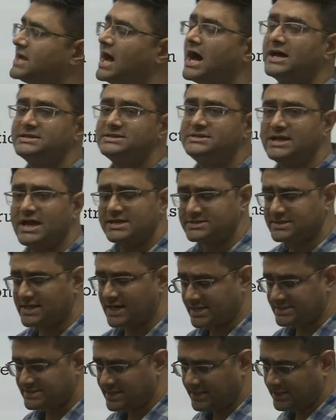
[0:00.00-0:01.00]
asked as an
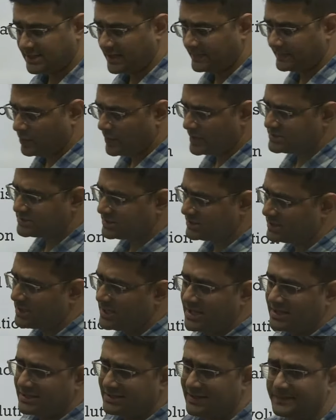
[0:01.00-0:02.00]
essay type question,
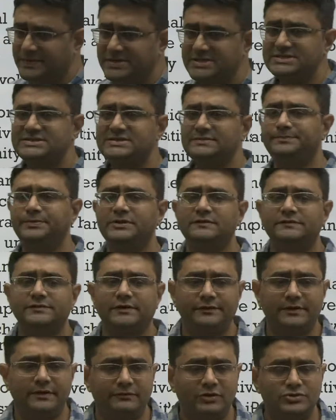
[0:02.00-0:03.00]
the principles
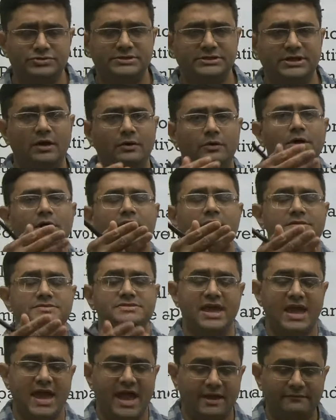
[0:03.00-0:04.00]
of evolution. Now
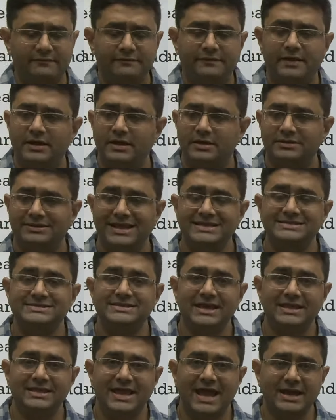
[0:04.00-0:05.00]
they
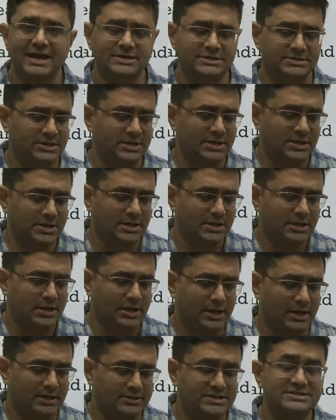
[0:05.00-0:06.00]
say that
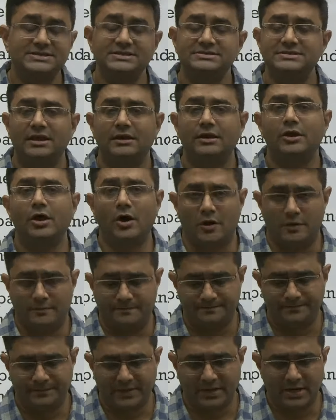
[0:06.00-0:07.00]
this is the law,
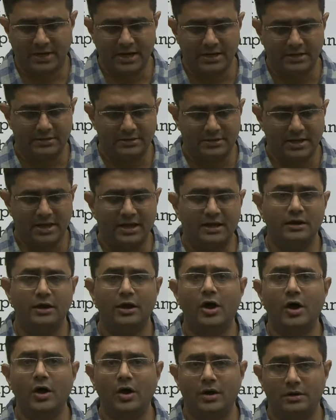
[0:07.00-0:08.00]
right? A
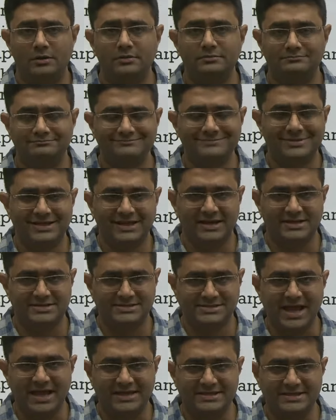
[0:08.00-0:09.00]
law in a
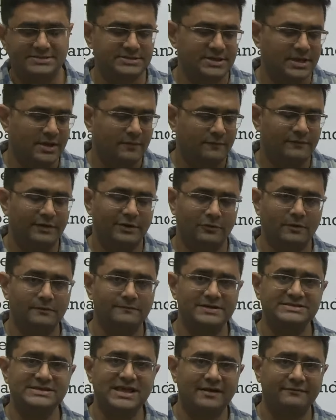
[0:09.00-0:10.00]
science will
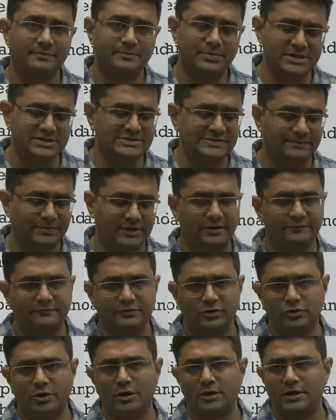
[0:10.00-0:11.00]
always have a principle. Now you
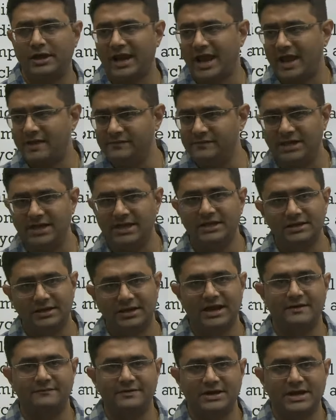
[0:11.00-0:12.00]
talk
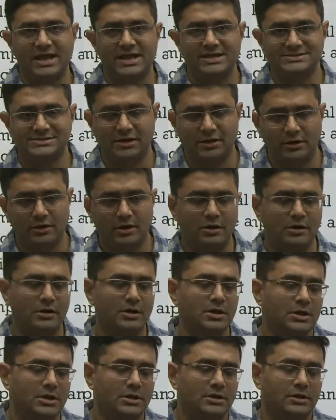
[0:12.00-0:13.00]
gravity as a law.
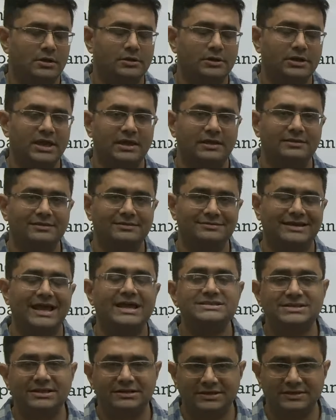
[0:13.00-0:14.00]
Okay, it has
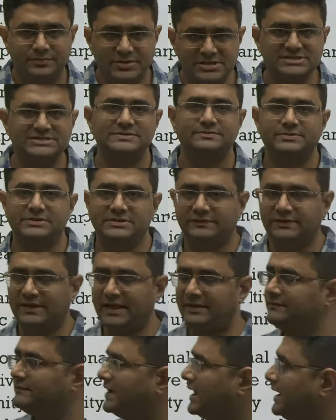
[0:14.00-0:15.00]
certain principles.
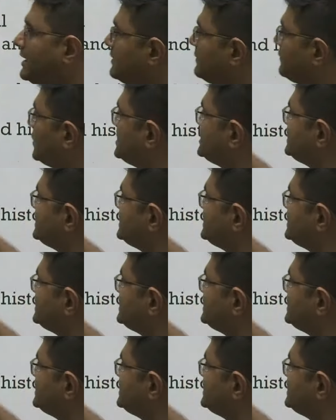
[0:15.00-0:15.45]
Same way, what is